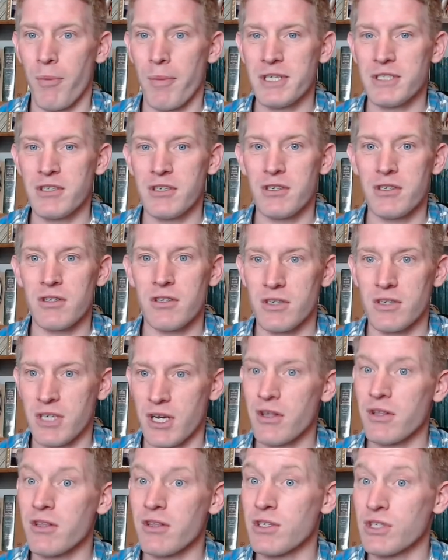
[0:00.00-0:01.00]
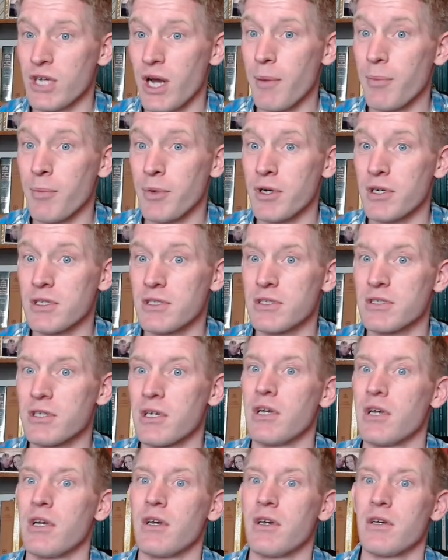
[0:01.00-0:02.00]
Basically, they're telling these shepherds,
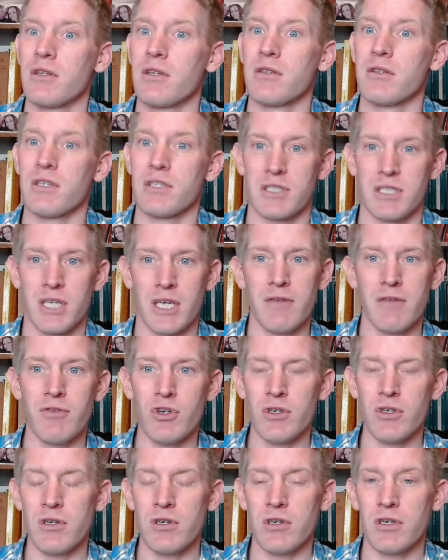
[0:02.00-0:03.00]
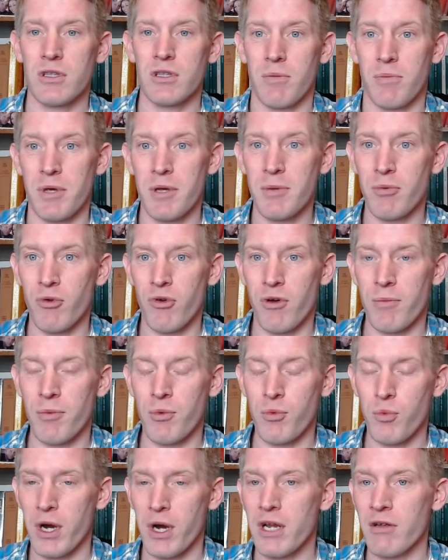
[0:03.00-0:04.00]
the Savior that people have
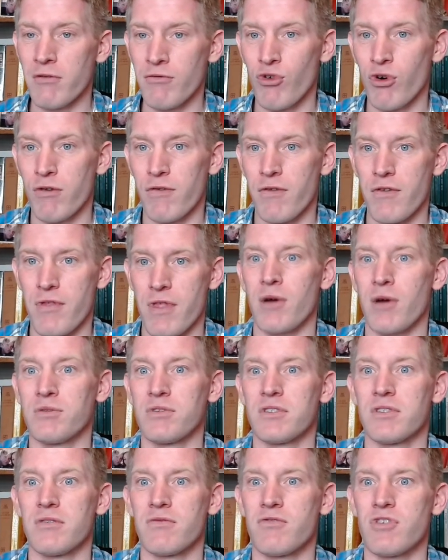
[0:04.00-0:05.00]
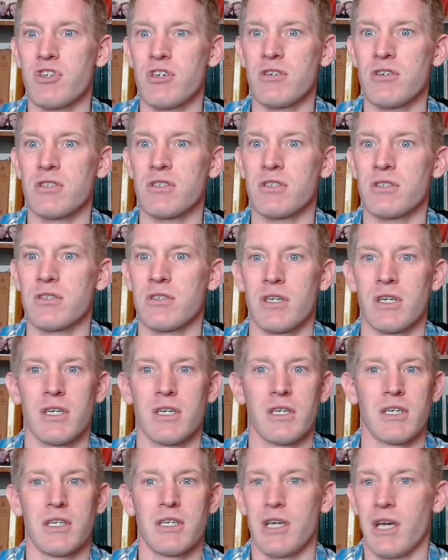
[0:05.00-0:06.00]
been waiting for thousands of years,
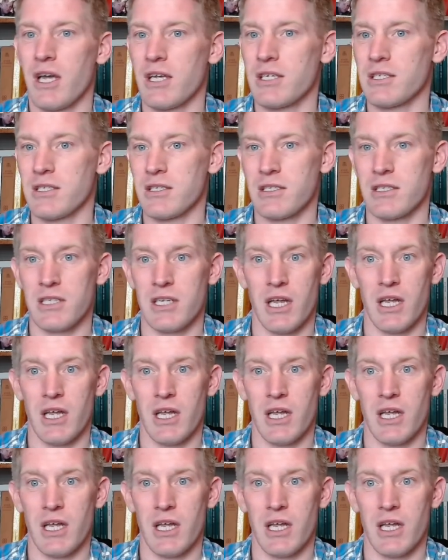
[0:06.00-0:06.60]
guys,